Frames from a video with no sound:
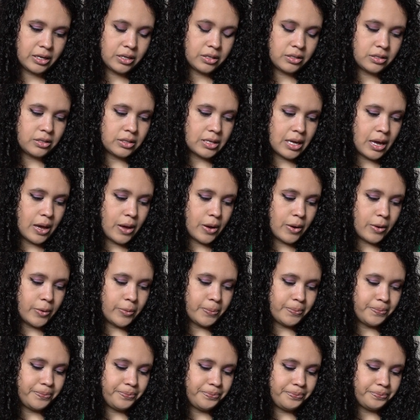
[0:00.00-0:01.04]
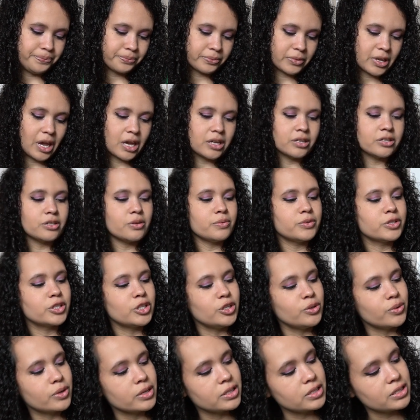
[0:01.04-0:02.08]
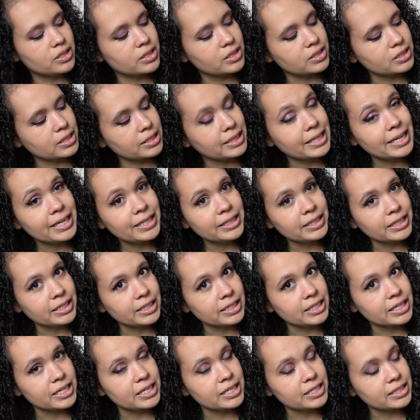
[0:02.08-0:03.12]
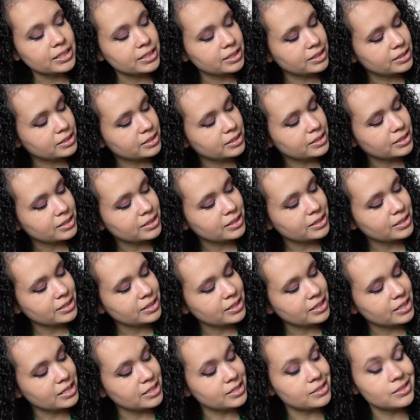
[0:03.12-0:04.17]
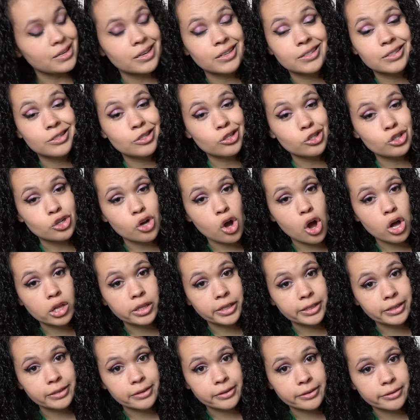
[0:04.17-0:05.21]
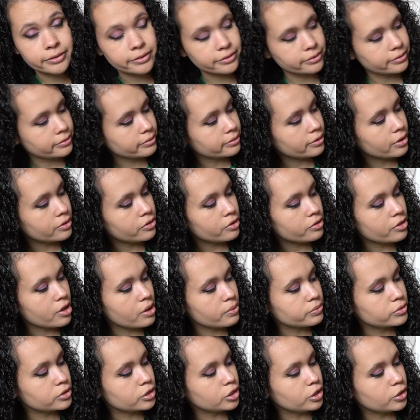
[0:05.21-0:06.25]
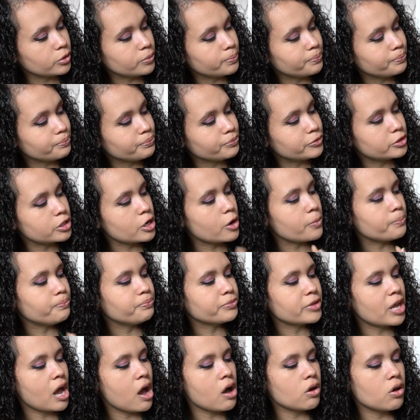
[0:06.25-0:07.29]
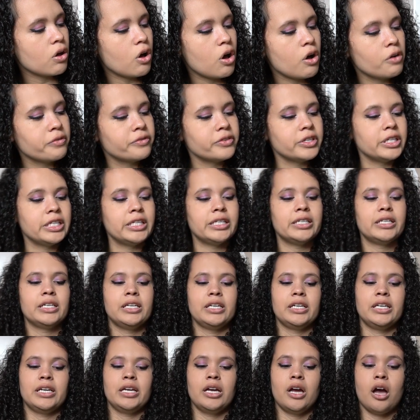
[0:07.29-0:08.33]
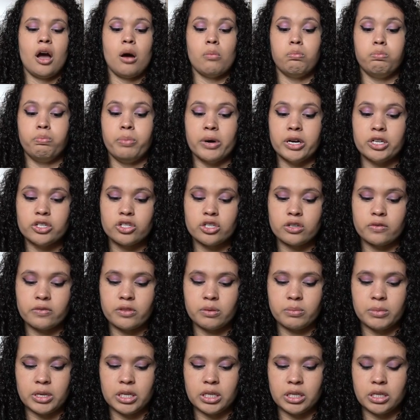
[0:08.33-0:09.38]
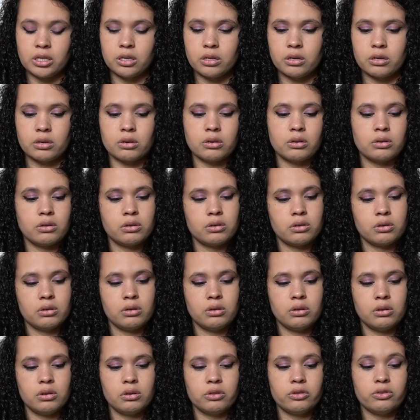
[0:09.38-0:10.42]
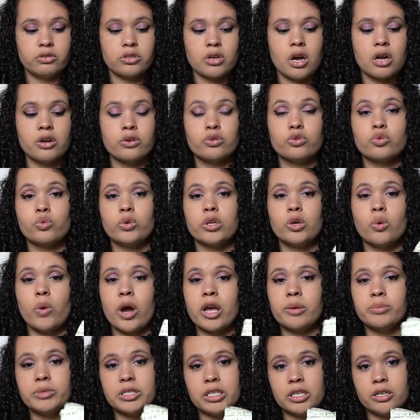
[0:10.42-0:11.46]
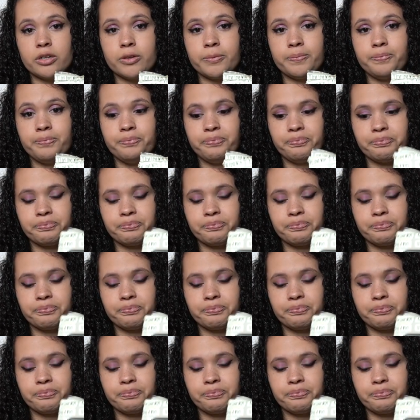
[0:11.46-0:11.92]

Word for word: So I just thought it was cute because it says cleanliness is next to dogliness. I thought that was cute. So alcohol free, a bunch of them in here. There's one hundred twenty wipes here.